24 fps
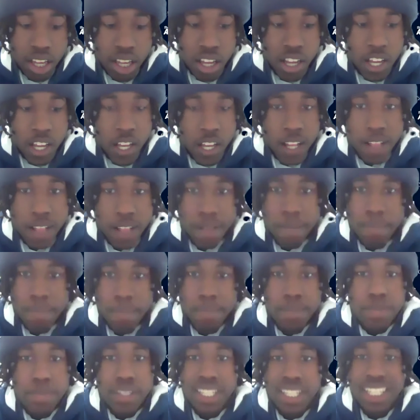
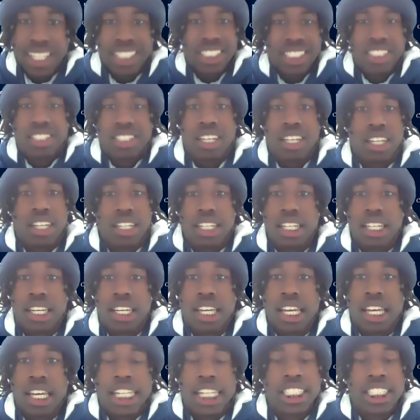He's
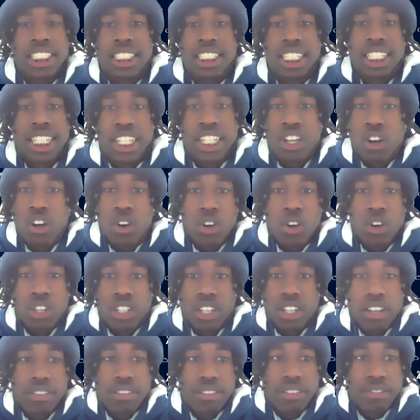just a leader on
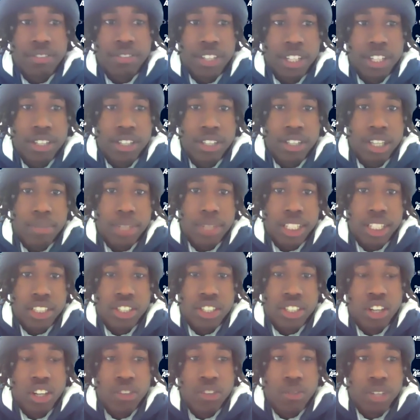and off the field. I mean,
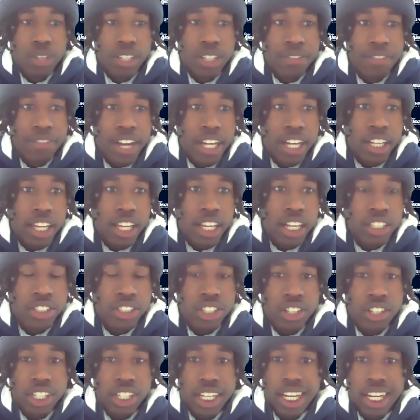you don't really find a lot of
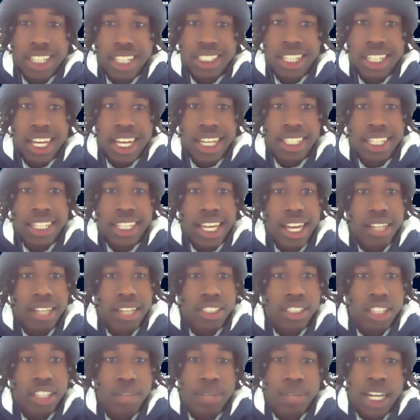certain guys like that.
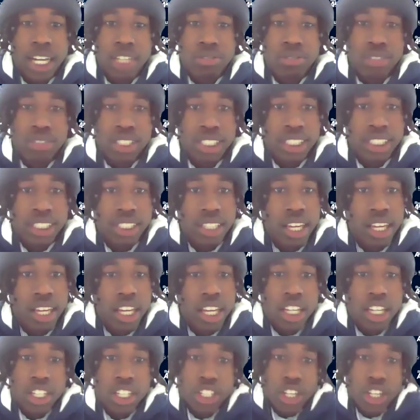Some guys will just,
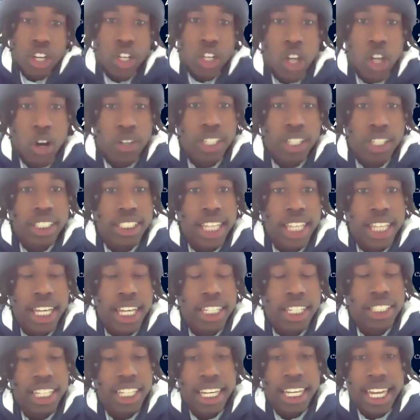you know, go in a tank
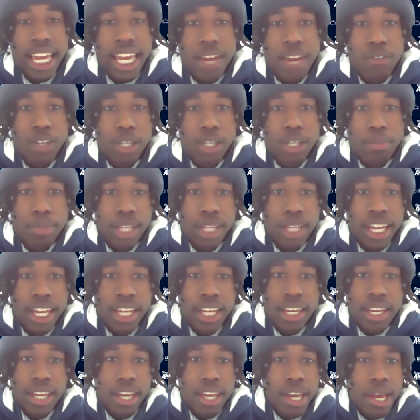because they can't really
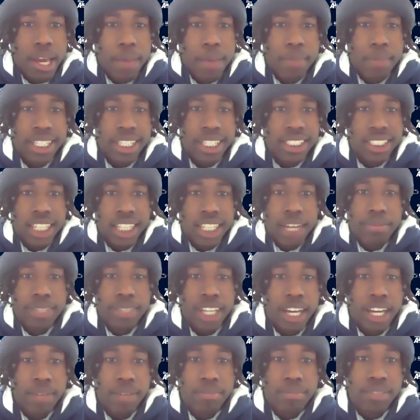play. But he stepped
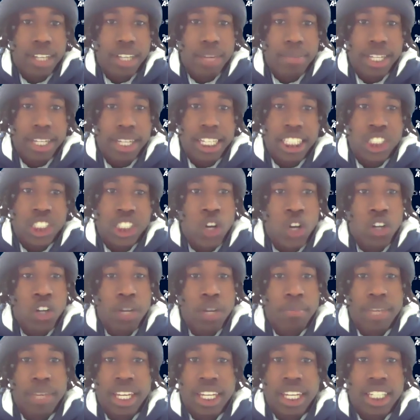up. I mean, he's going to
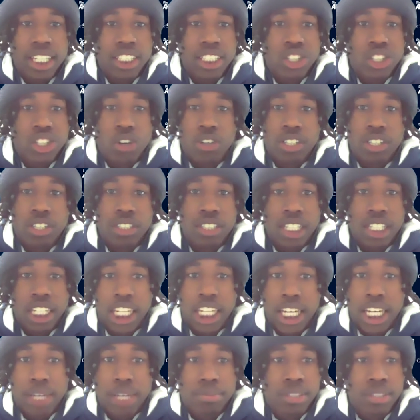meet and showing us
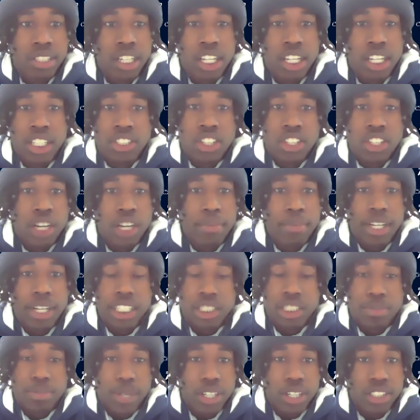clips, talking about
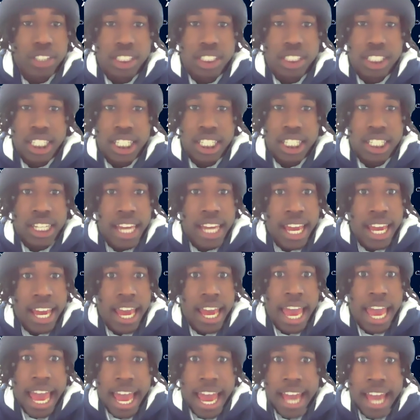experiences he
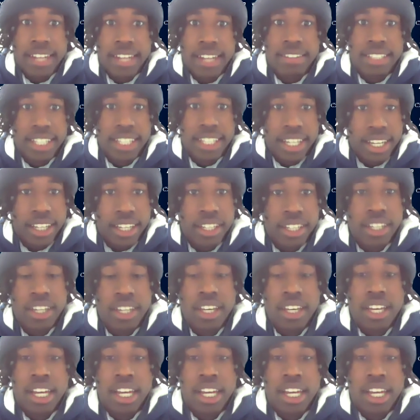had and did.